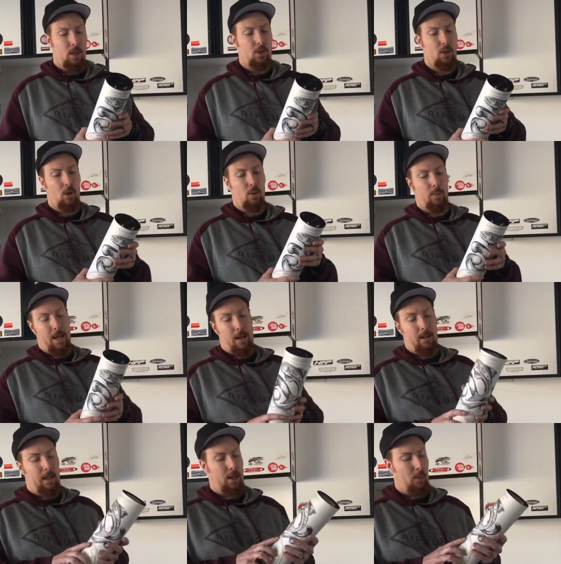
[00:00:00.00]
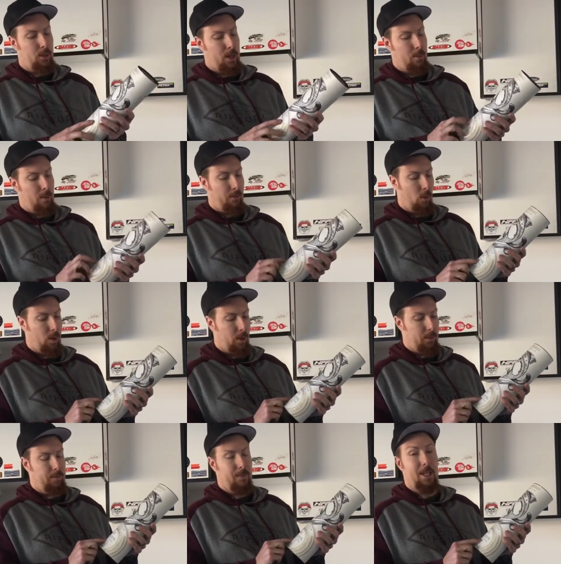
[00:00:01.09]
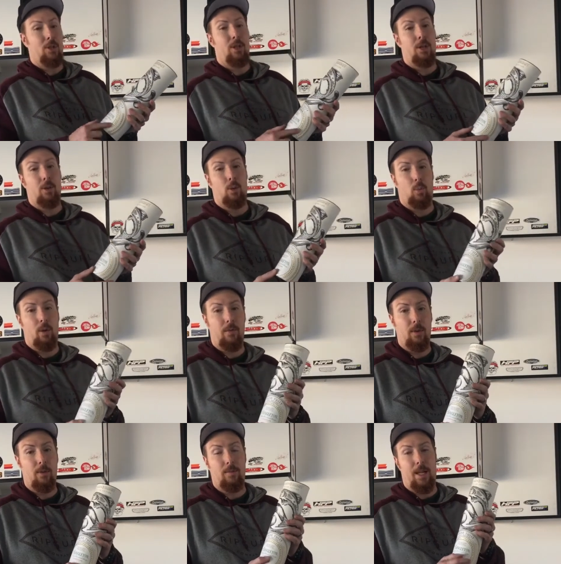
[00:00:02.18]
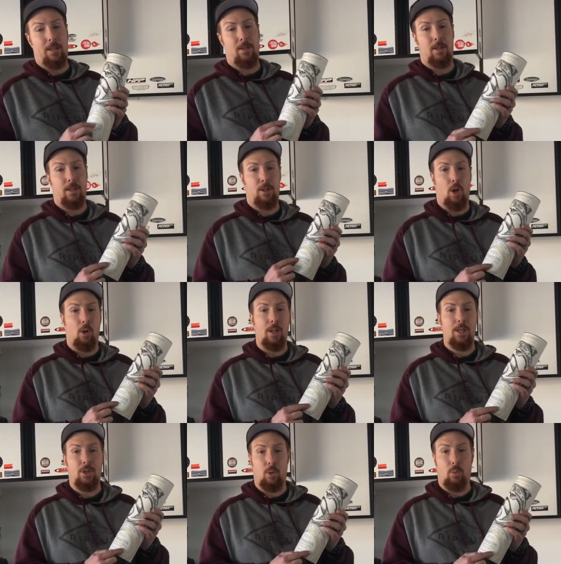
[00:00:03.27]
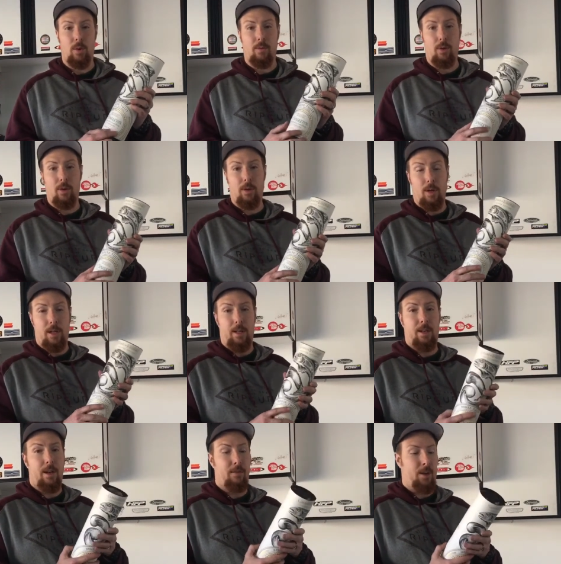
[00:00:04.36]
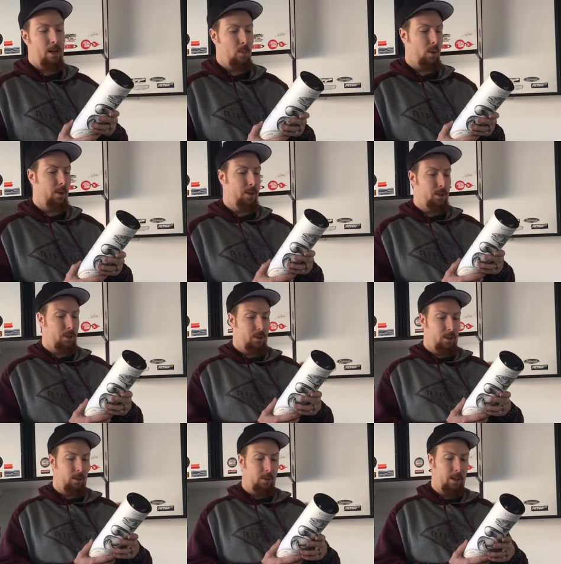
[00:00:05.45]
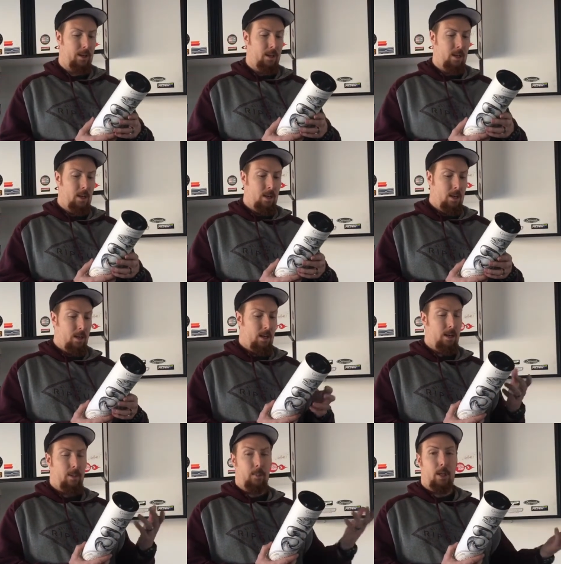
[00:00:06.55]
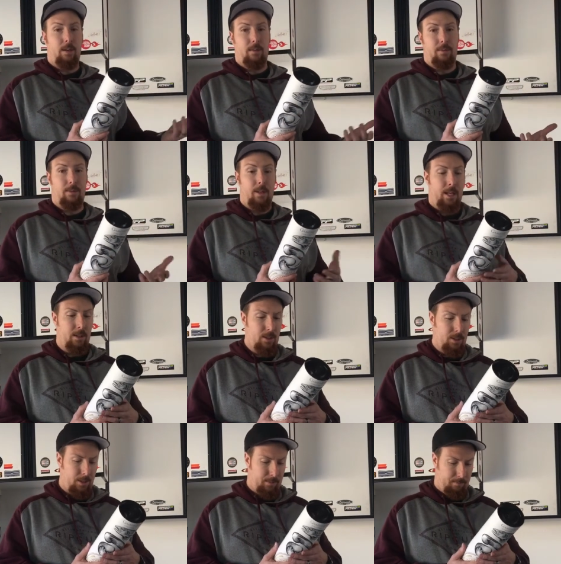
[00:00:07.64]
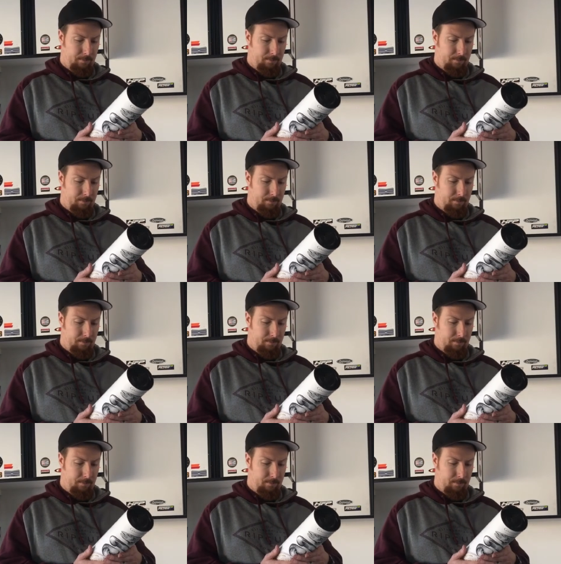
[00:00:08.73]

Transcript: So yeah, like I was saying before, it's near the river. That's Dalwhinnie is the river in Dufftown where this distillery um, kind of is.